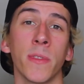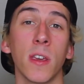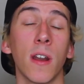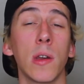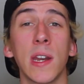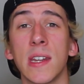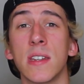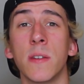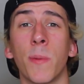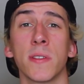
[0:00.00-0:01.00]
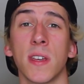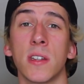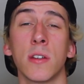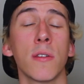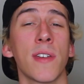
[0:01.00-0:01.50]
you'll only need to deposit
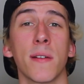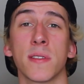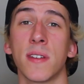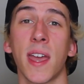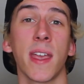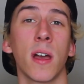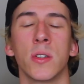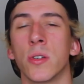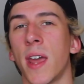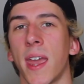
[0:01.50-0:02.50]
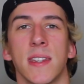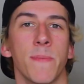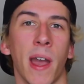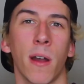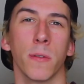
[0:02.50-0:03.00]

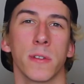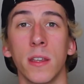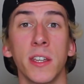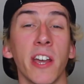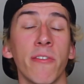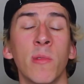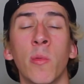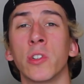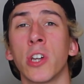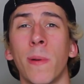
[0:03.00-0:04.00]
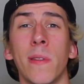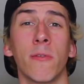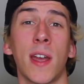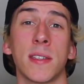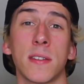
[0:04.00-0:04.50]
£2,880, and the government will top up the
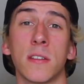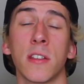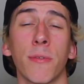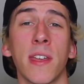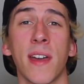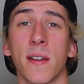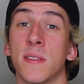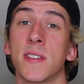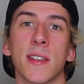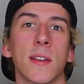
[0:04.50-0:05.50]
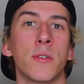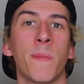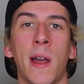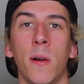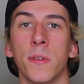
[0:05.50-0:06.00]
rest to
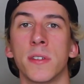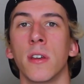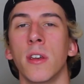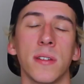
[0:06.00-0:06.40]
£3,600,